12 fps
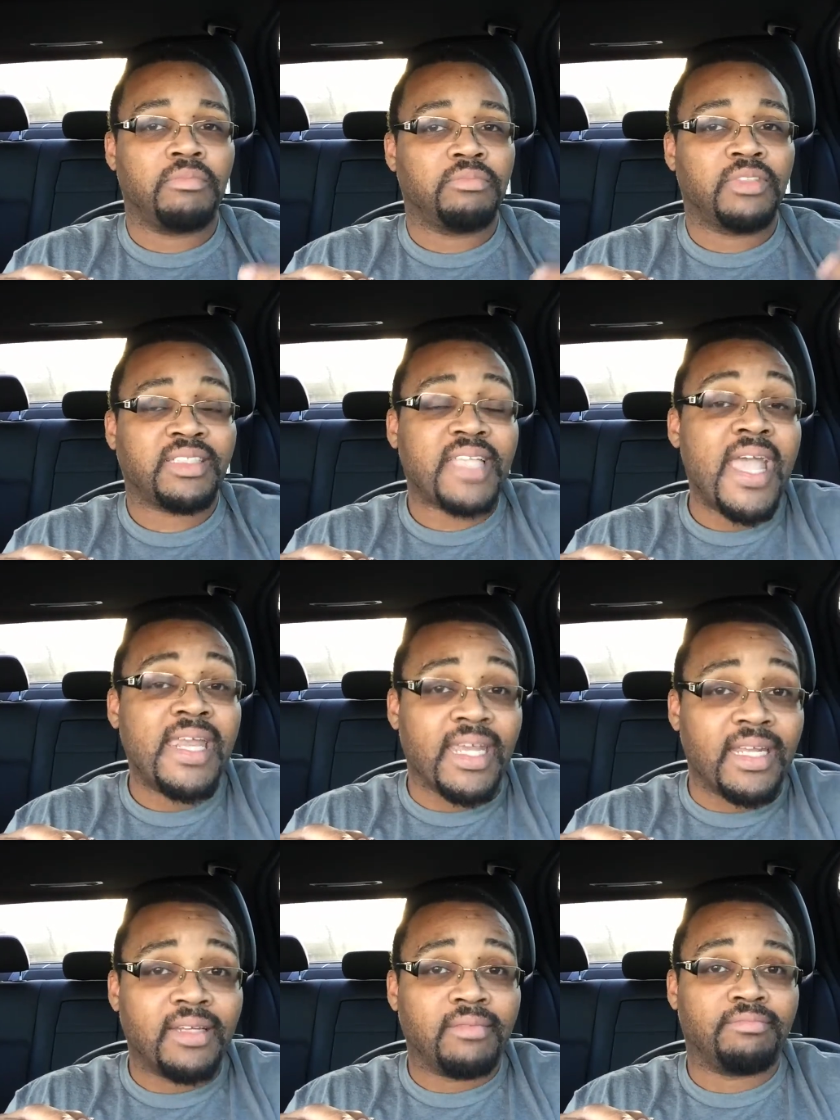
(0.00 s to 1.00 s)

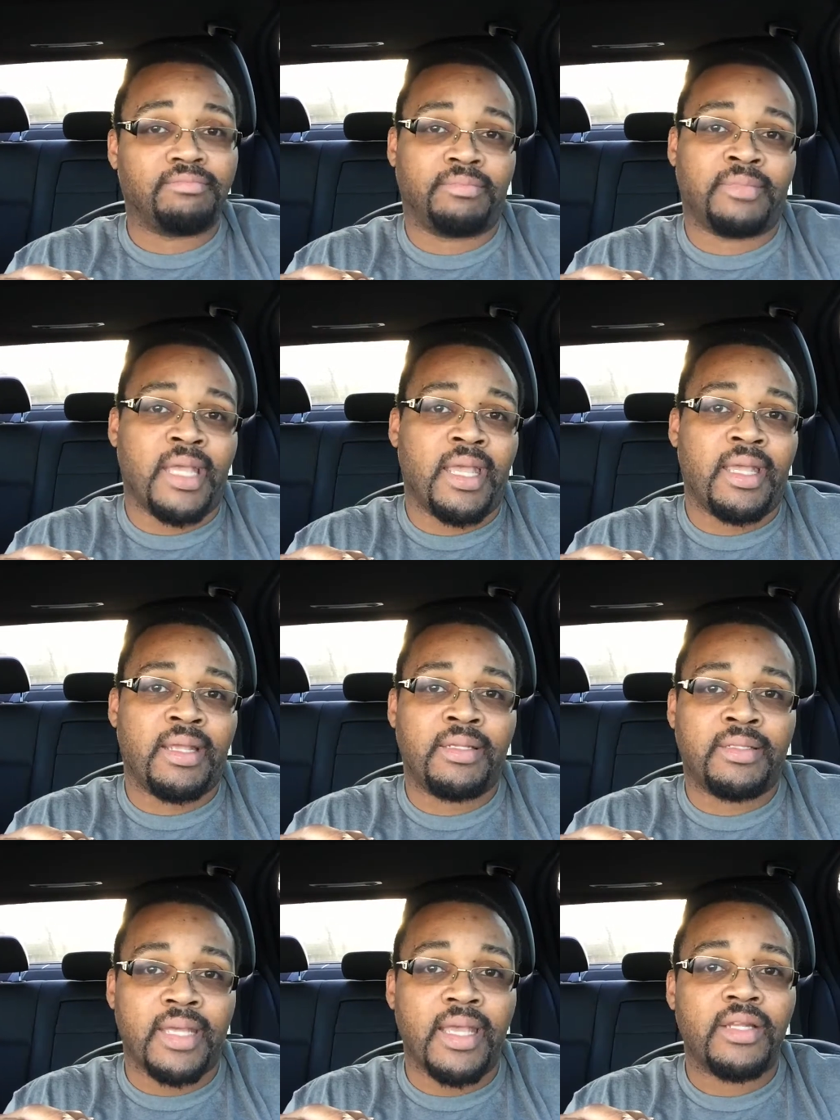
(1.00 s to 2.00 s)
stated. They
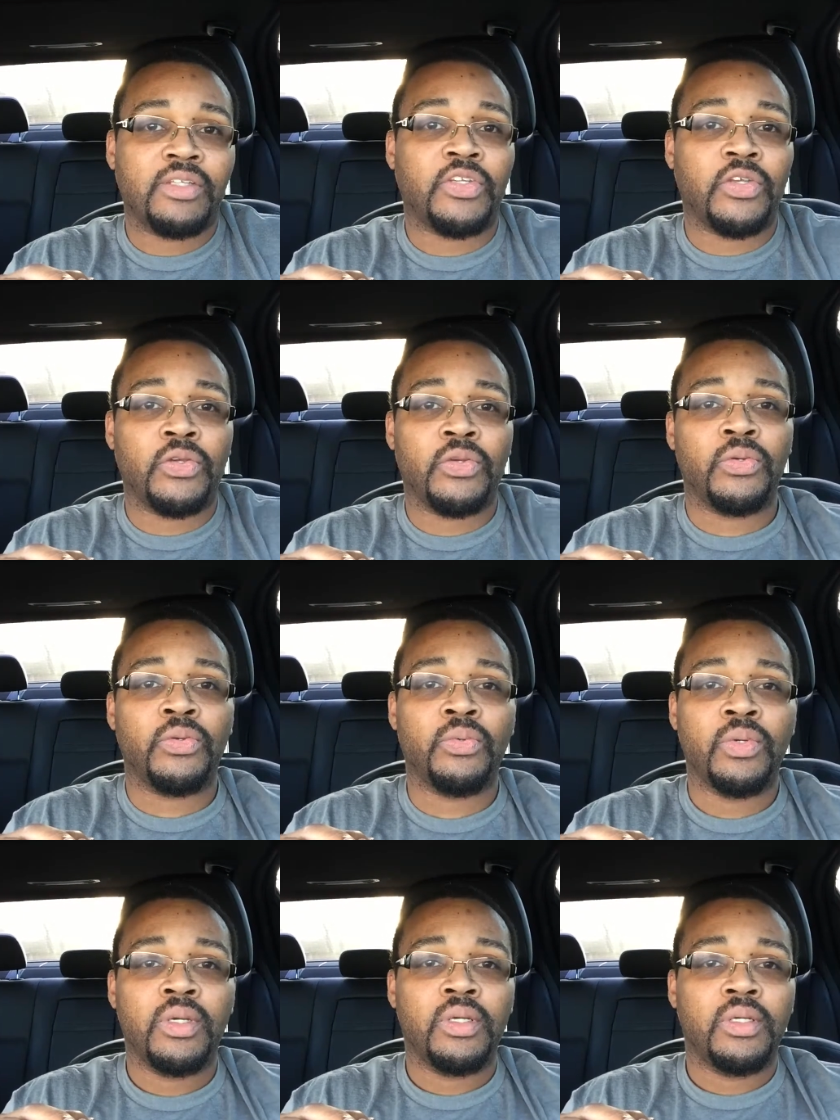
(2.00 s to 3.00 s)
tend
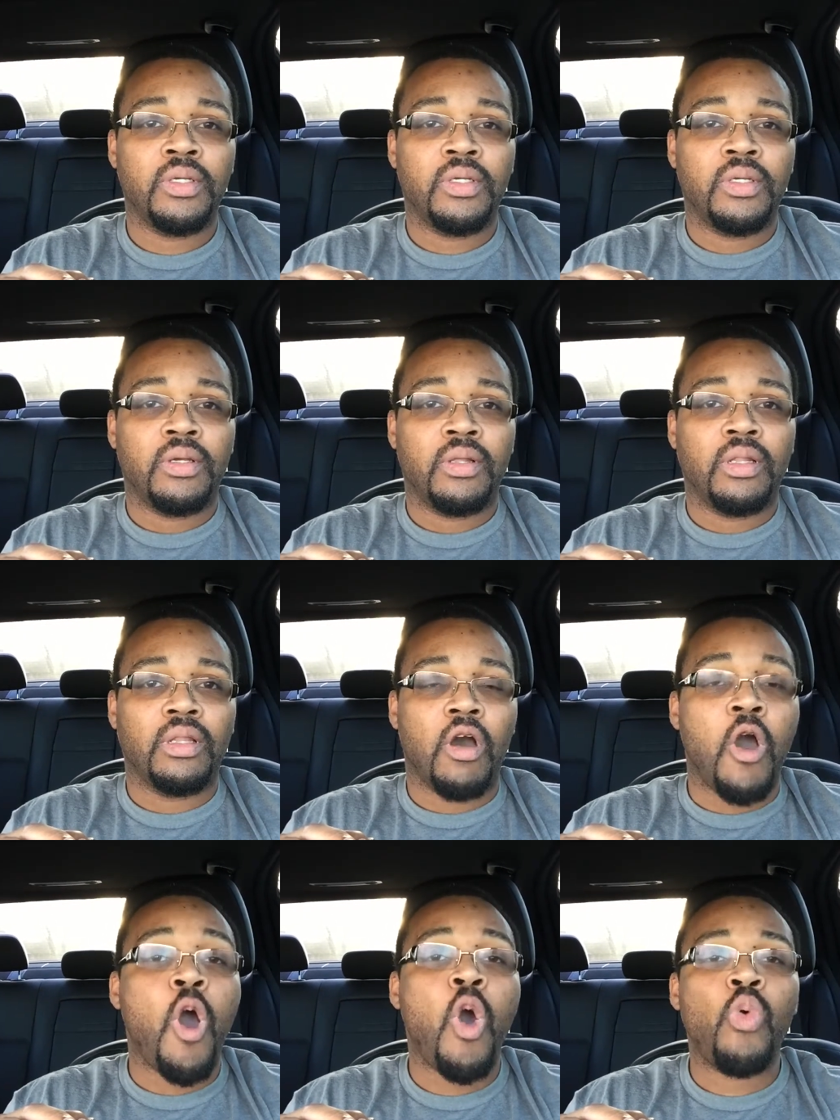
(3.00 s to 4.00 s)
to
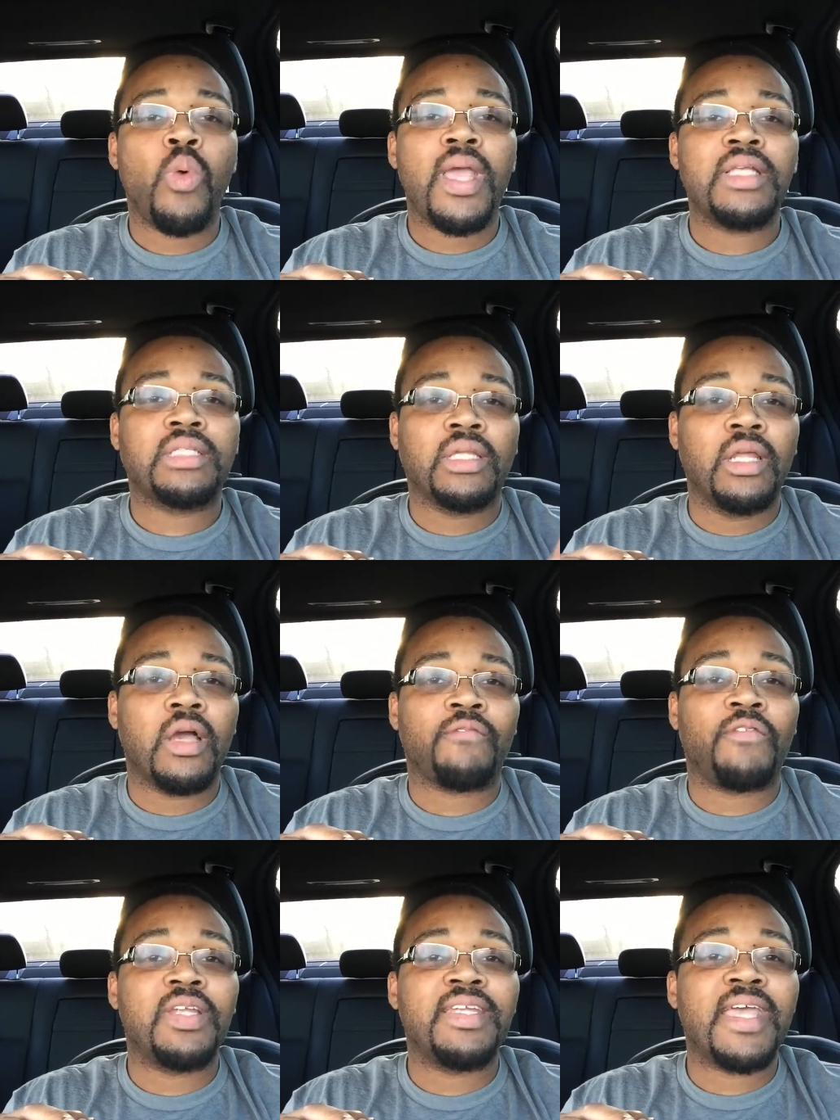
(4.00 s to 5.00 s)
always
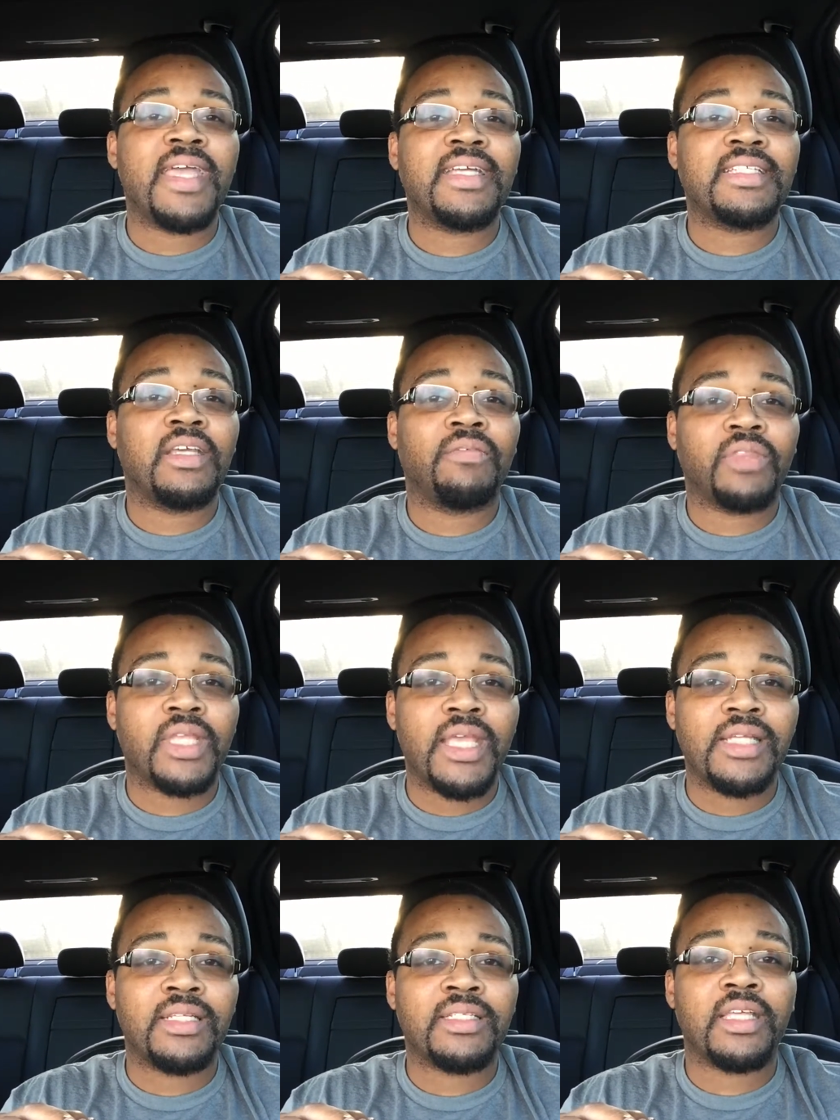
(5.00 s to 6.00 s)
look for negative
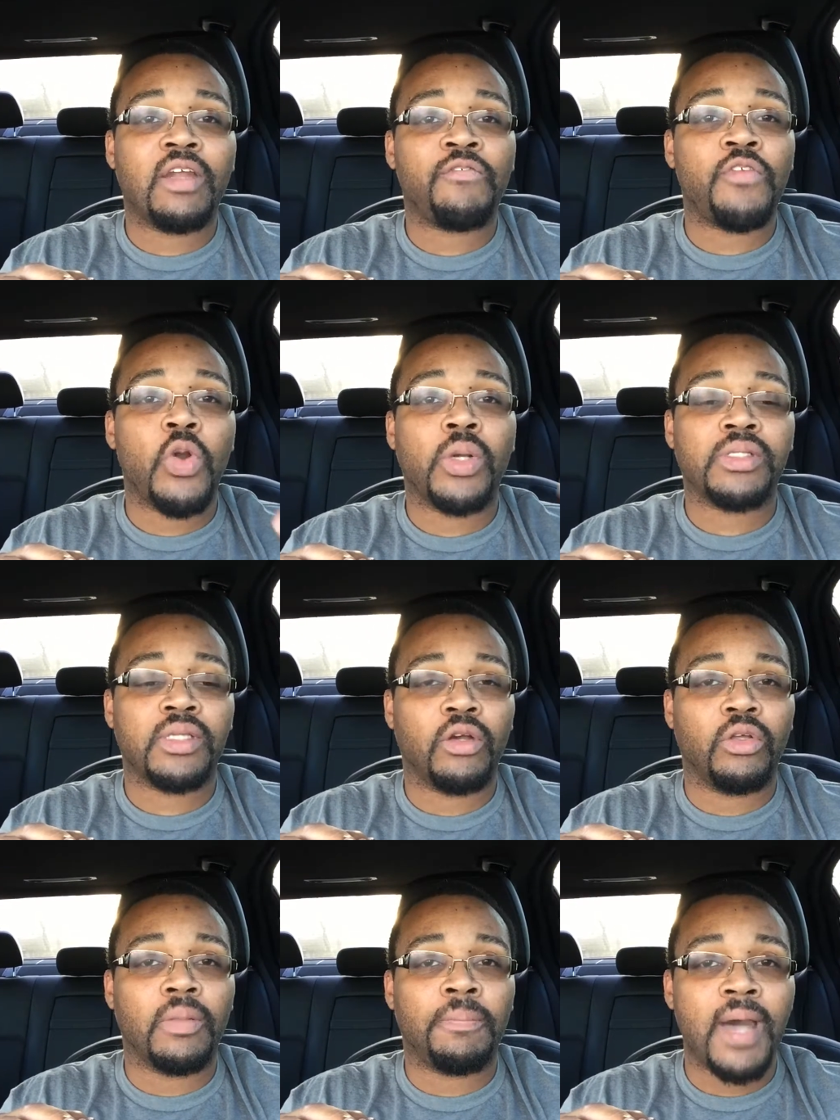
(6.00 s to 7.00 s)
things instead of focusing
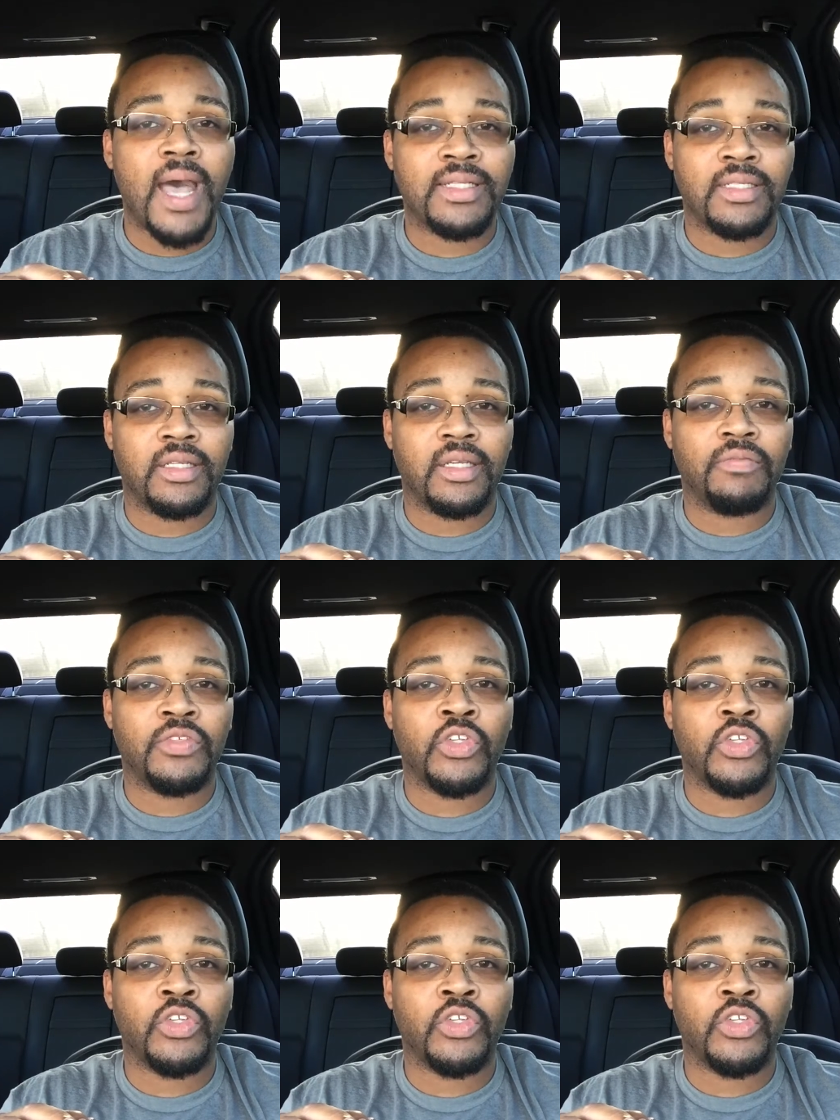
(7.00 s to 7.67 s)
on the positive.